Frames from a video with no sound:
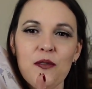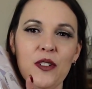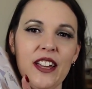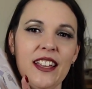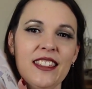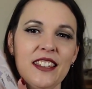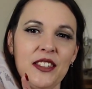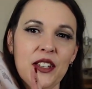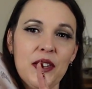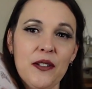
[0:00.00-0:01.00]
with
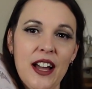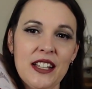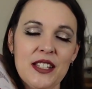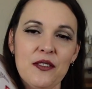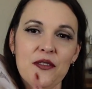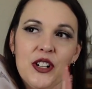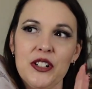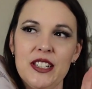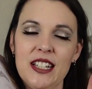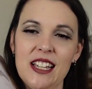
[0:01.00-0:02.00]
the US
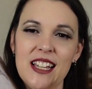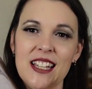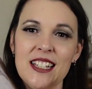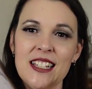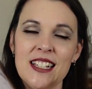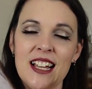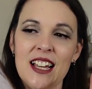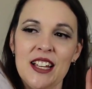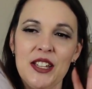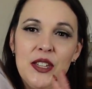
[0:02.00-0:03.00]
versus
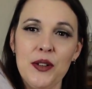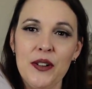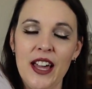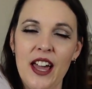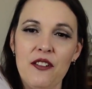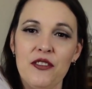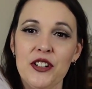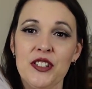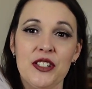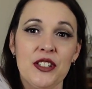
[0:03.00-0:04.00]
UK
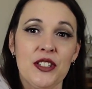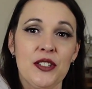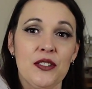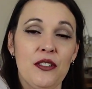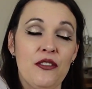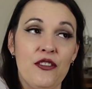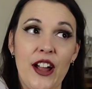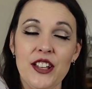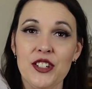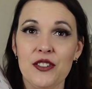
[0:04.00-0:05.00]
versus
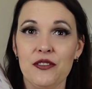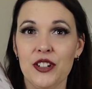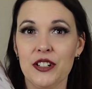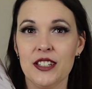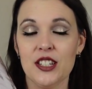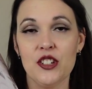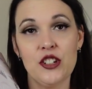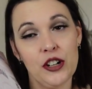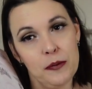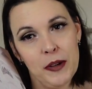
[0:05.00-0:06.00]
French versus
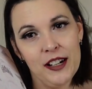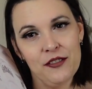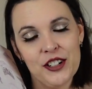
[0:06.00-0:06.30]
German